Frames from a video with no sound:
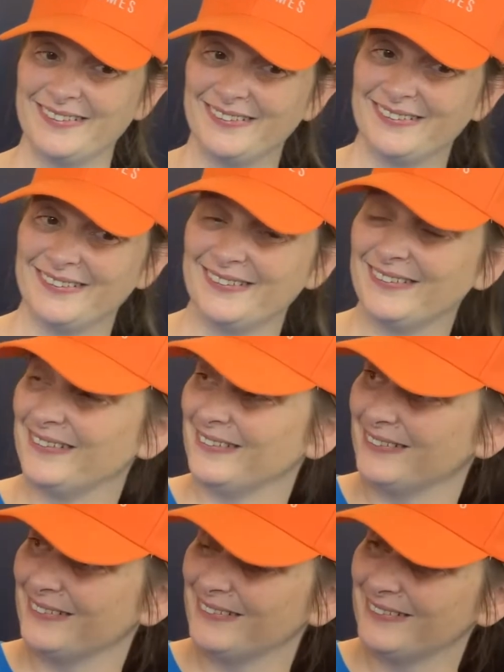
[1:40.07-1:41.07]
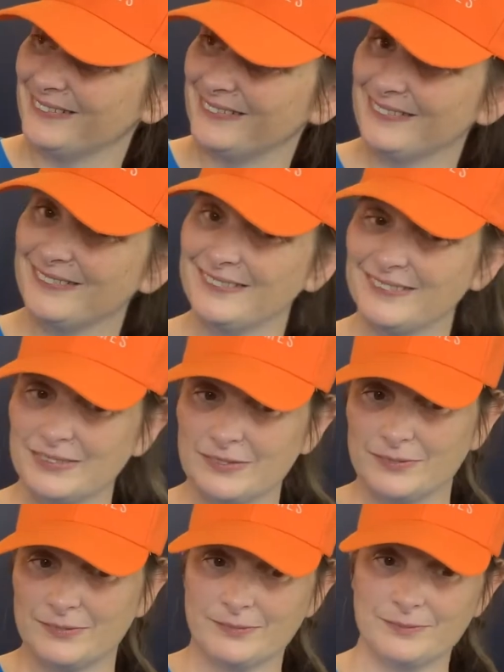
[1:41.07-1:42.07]

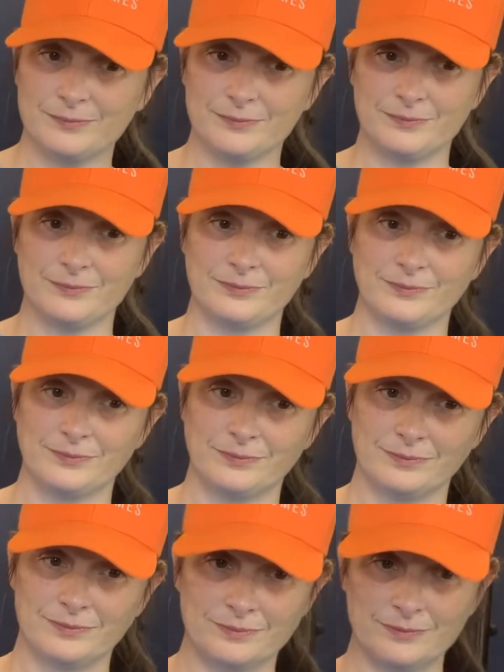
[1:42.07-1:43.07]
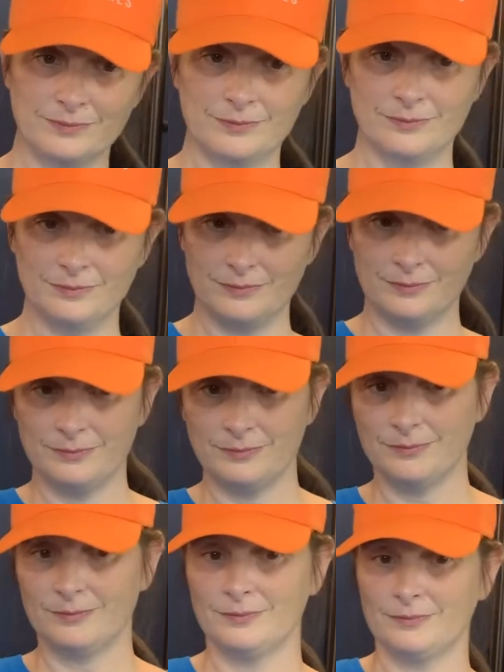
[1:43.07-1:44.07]

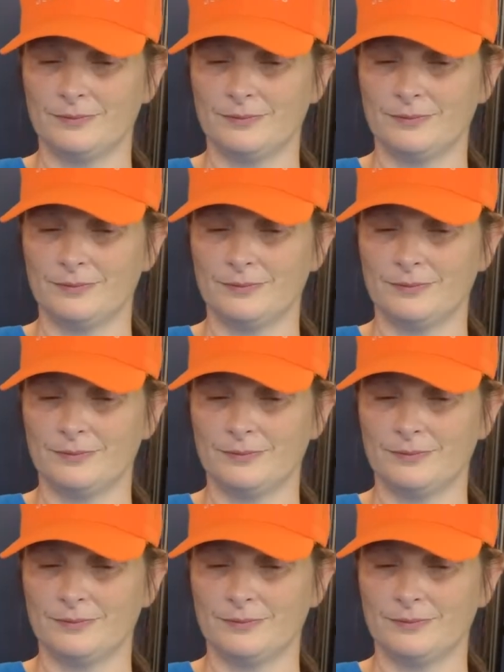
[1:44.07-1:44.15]
No words are spoken by the person on screen.